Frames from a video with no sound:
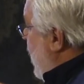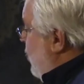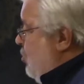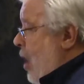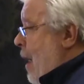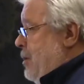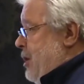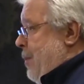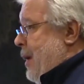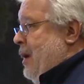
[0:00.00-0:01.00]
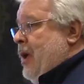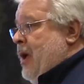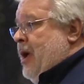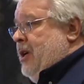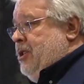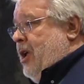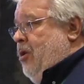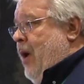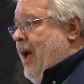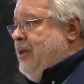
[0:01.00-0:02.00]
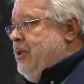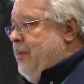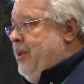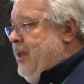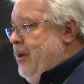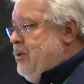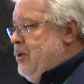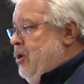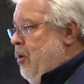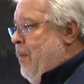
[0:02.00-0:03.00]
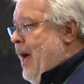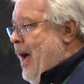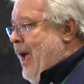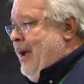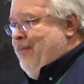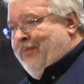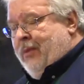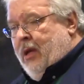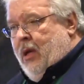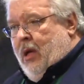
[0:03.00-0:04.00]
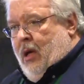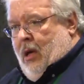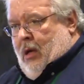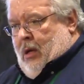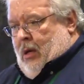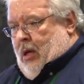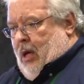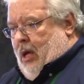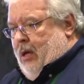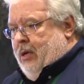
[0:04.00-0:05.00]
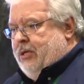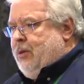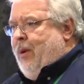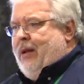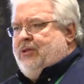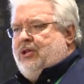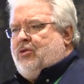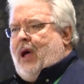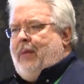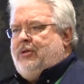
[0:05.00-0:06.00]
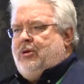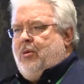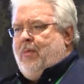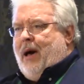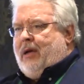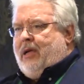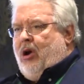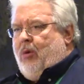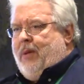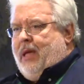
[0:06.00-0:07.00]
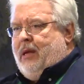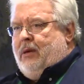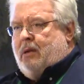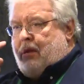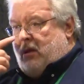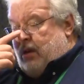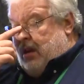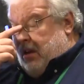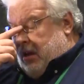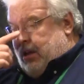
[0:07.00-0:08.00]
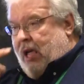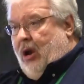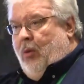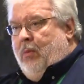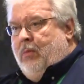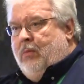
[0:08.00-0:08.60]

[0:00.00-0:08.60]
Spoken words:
called drop shipping. Say you had something you're buying. Somebody was describing to me about Caribbean yellow